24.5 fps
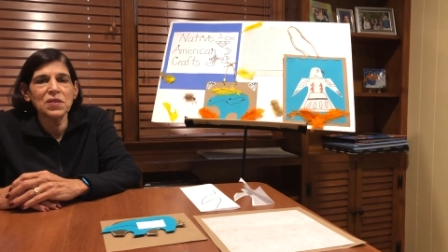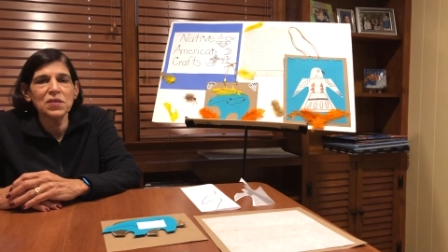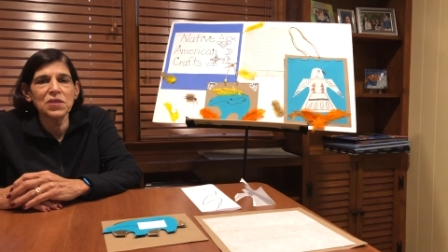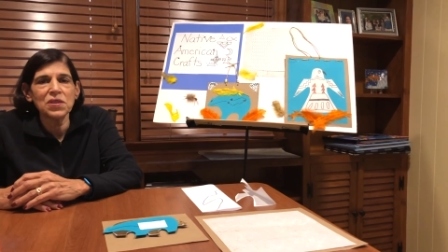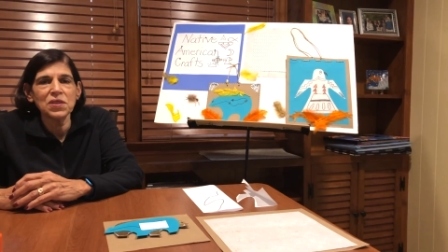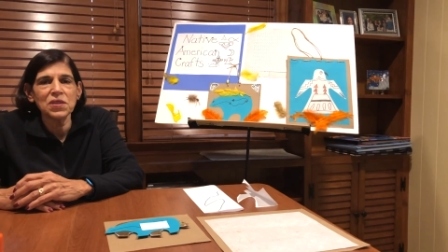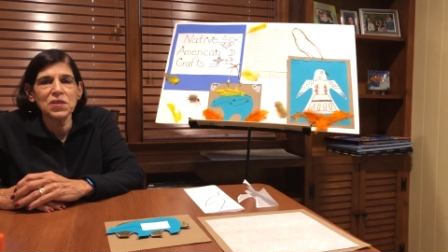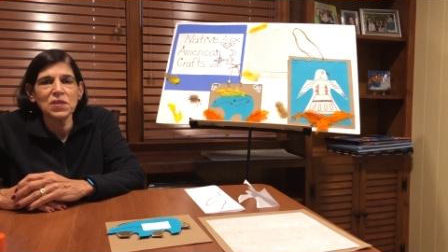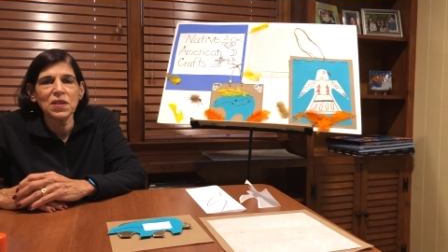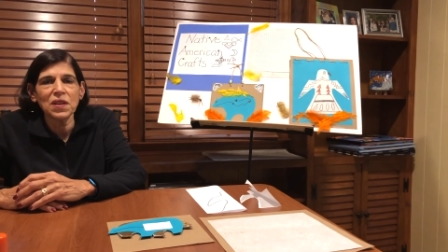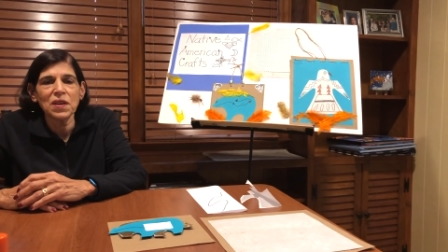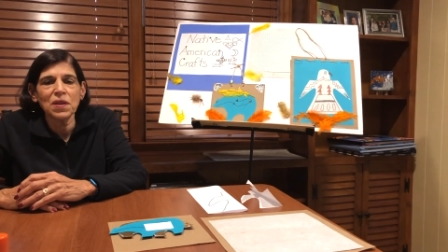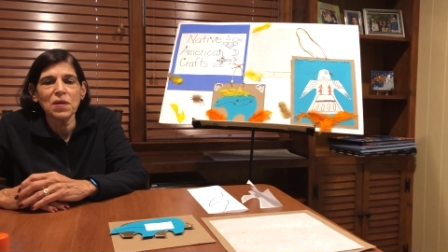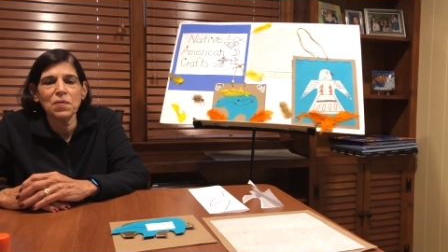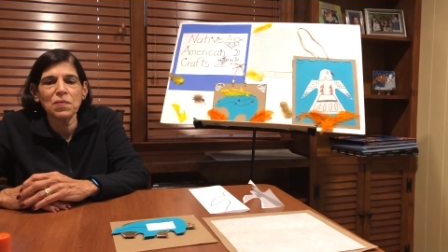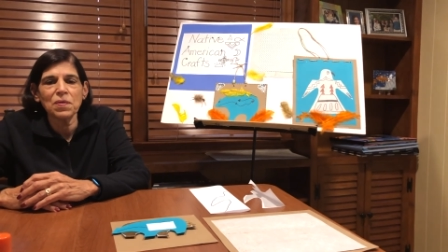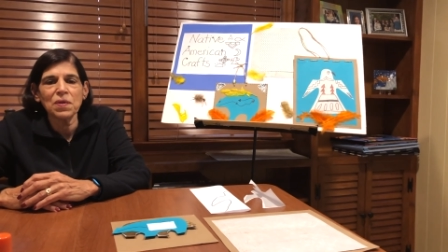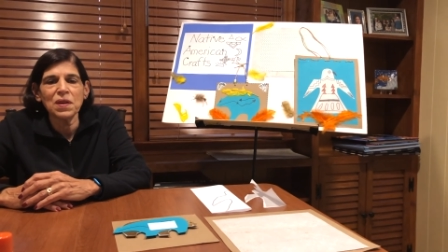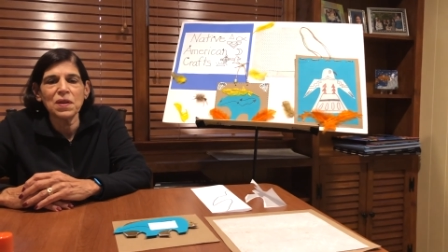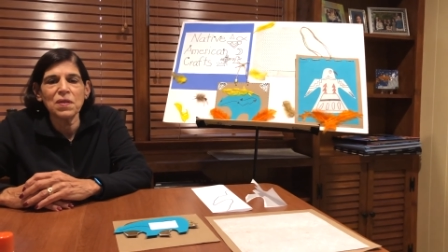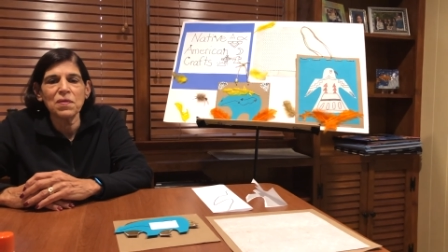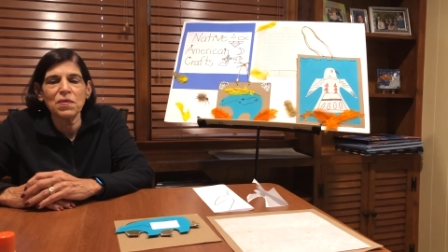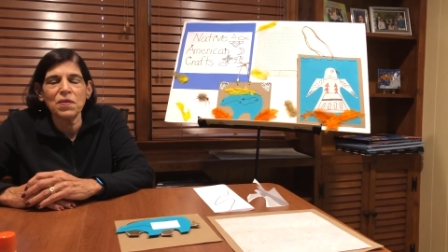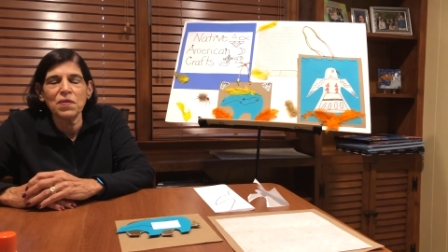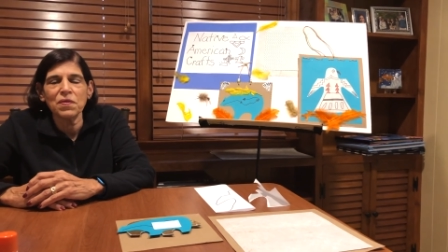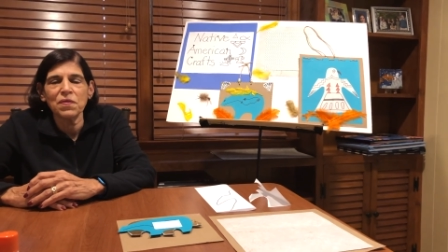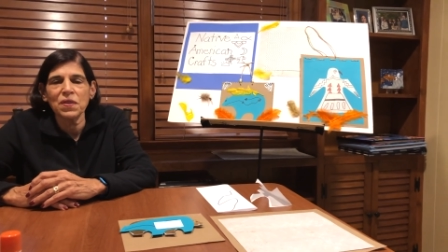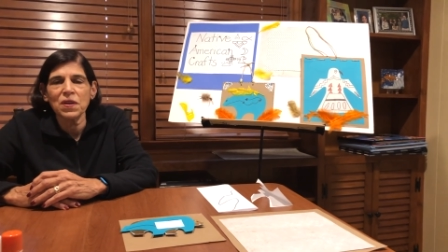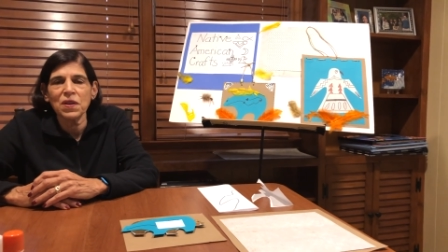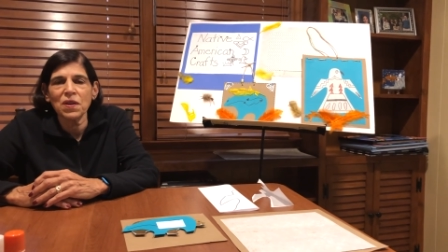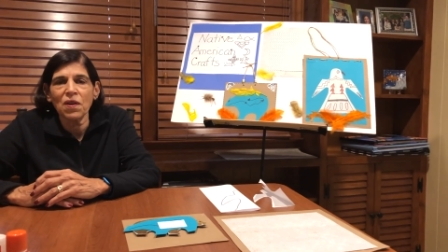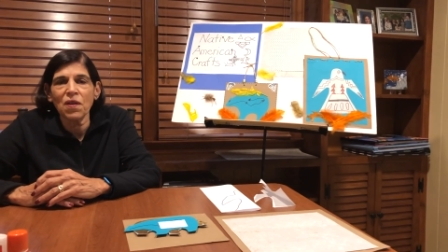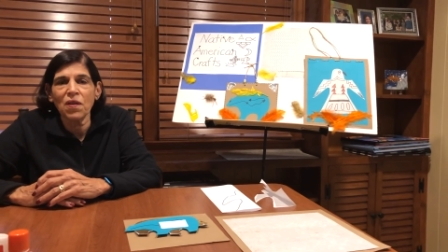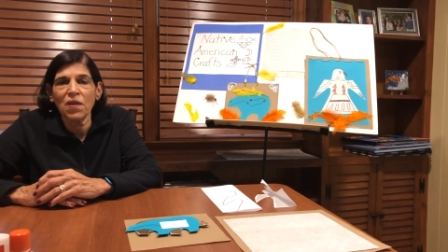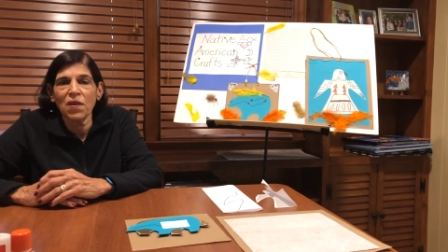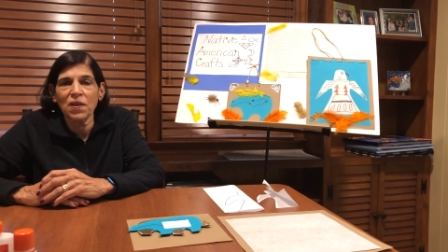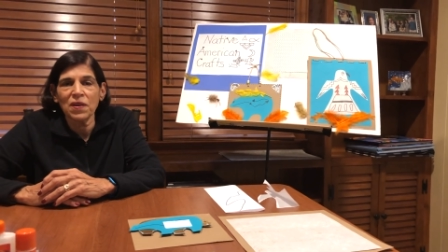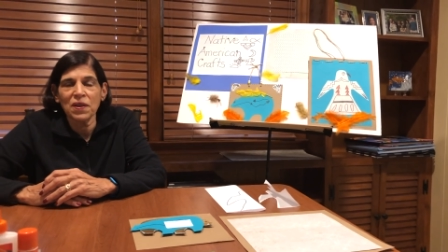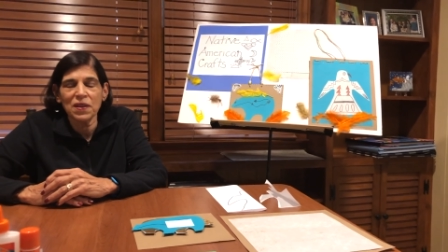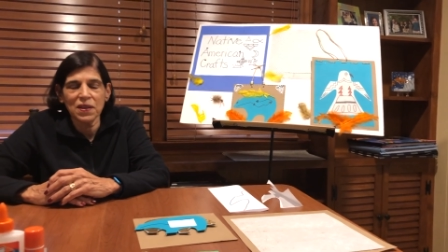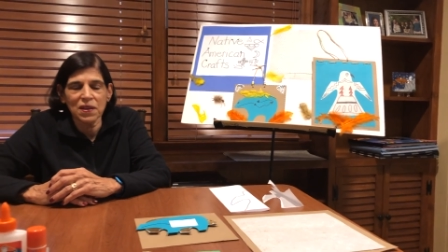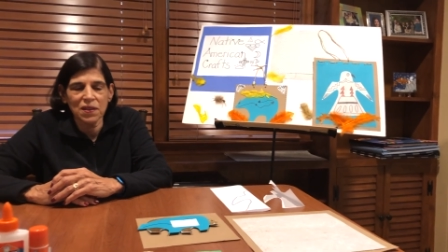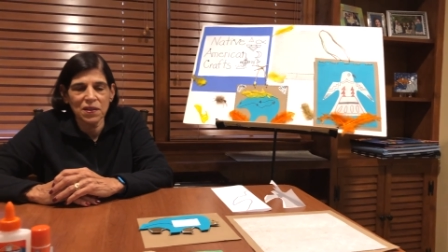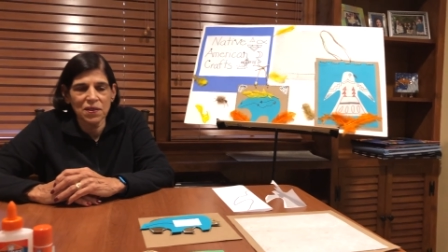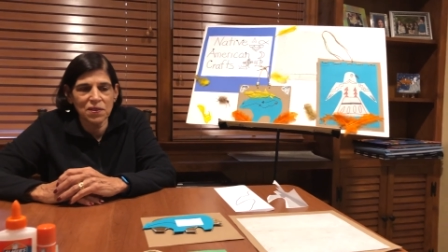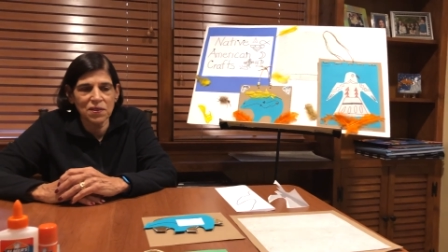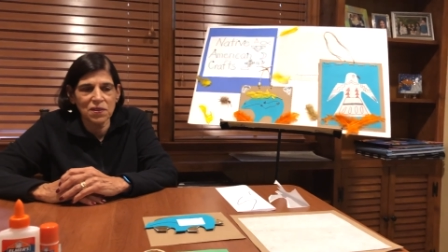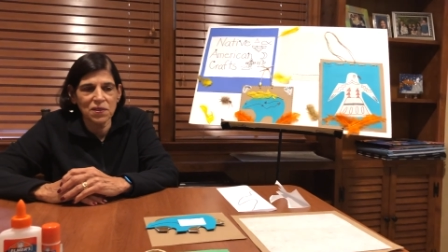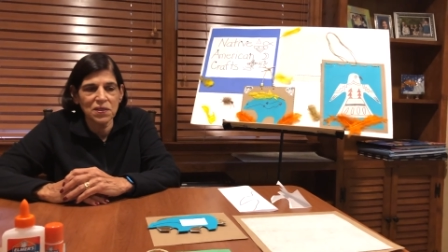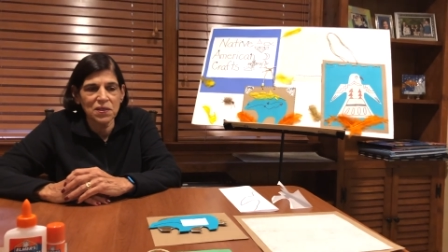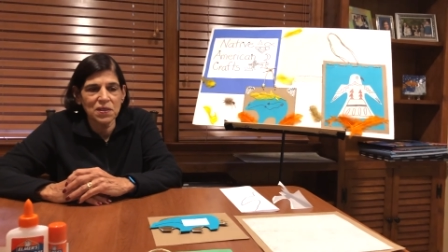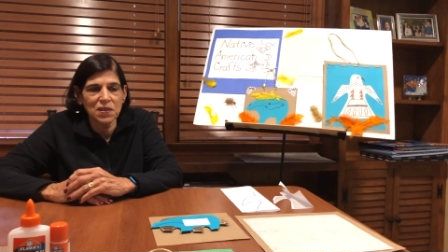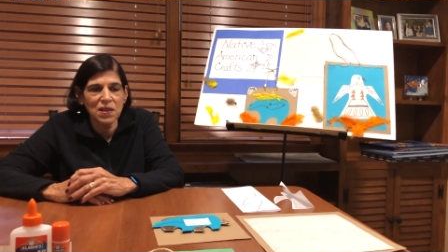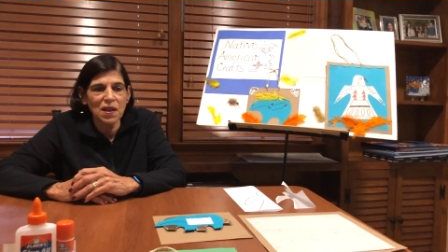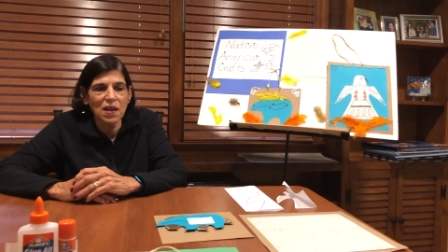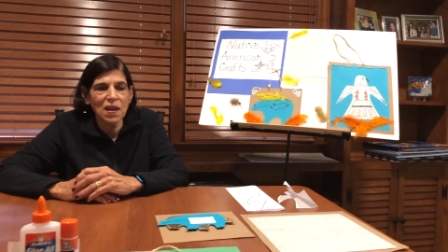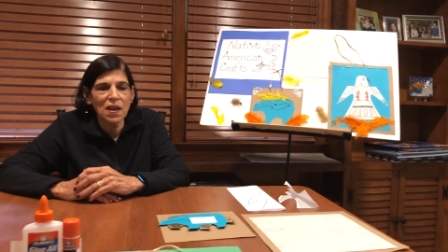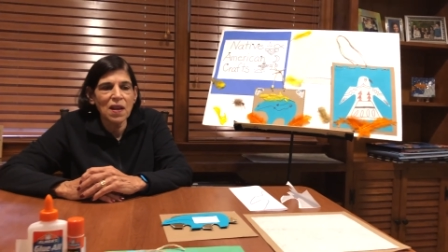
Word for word: just like we revere our eagles,